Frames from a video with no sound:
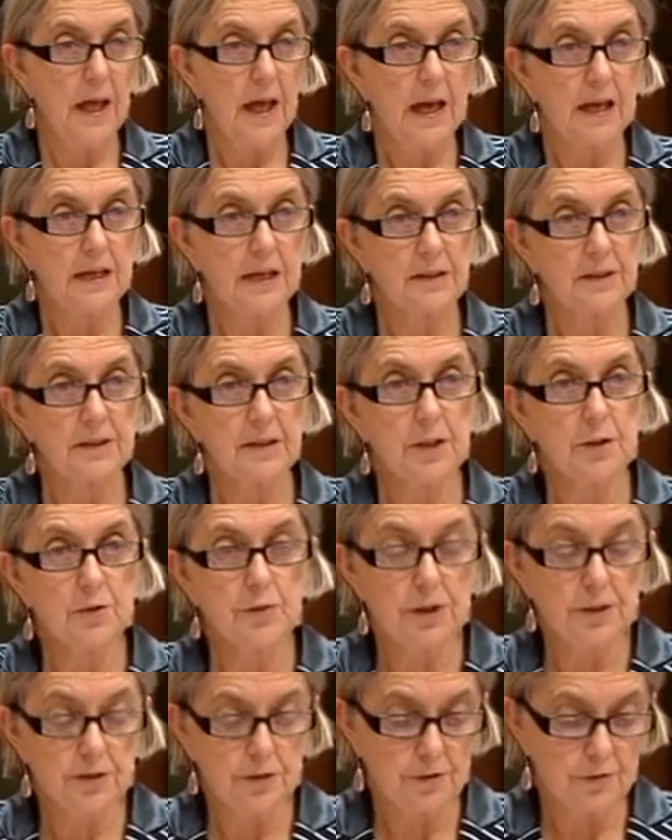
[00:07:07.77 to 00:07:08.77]
A
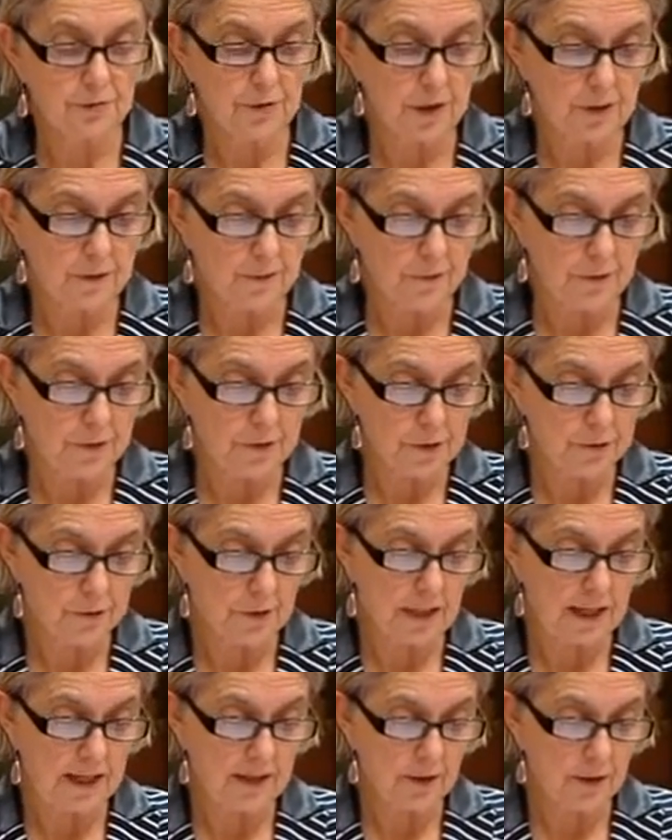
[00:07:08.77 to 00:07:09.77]
continuing distress for the Sri
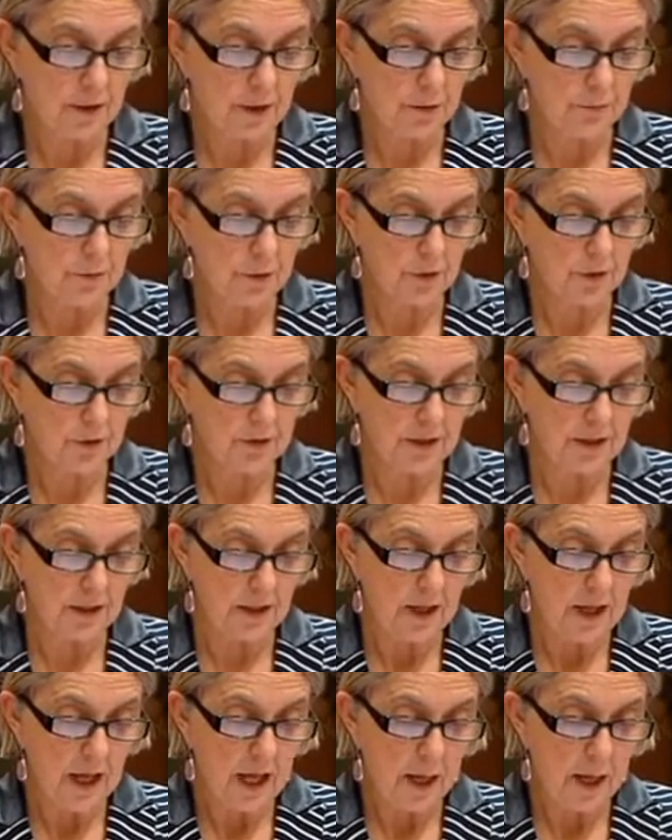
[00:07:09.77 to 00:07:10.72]
Lankan community,